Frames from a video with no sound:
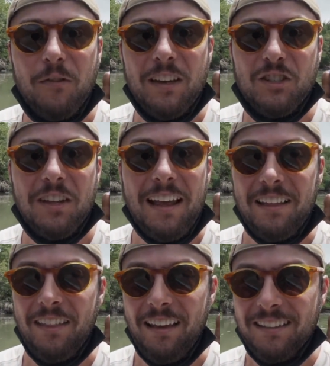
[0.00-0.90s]
fish like
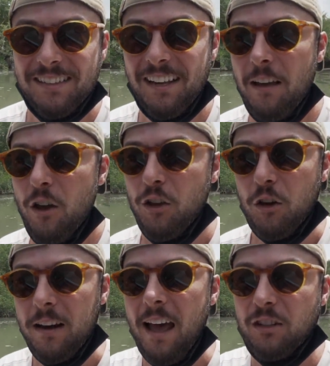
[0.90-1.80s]
this. You
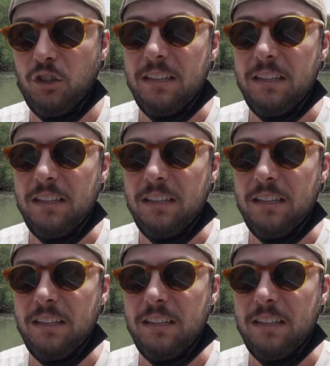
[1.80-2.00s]
can actually